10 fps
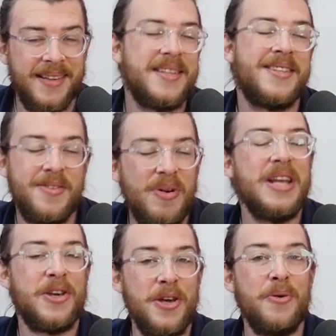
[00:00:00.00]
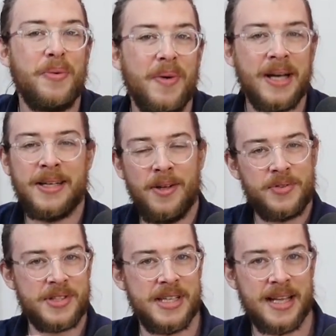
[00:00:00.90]
It's really cute. I'd love to
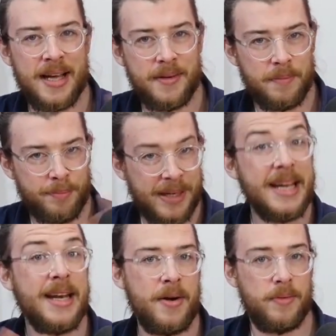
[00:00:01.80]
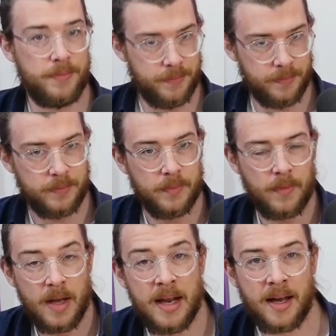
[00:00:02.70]
see that played out
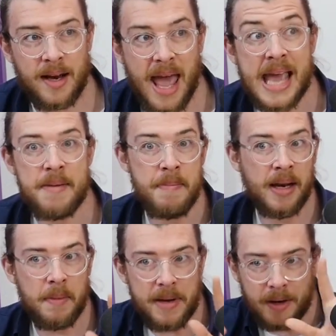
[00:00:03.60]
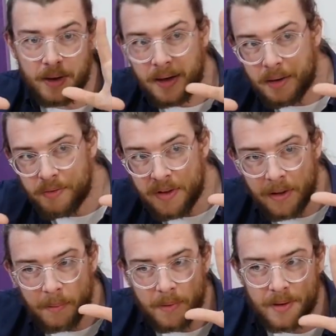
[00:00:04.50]
in a kind of 8mm kind of
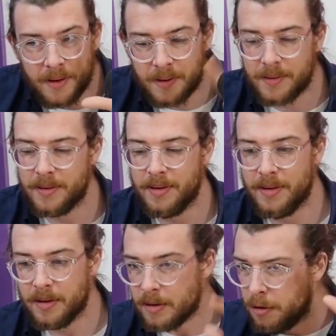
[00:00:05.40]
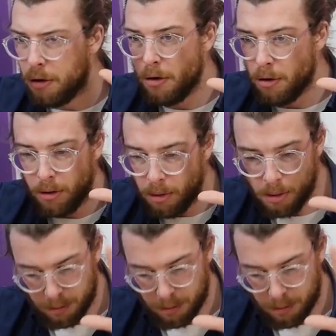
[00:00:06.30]
film, you know. Oh.